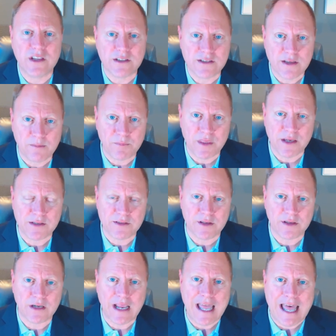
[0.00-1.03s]
that something is
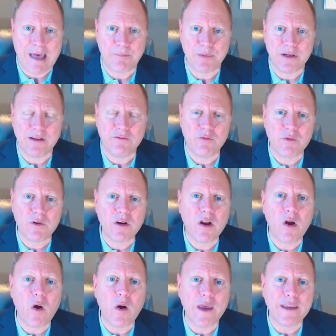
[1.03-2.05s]
going to happen. If we're
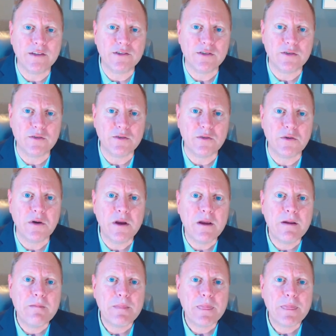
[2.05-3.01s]
going to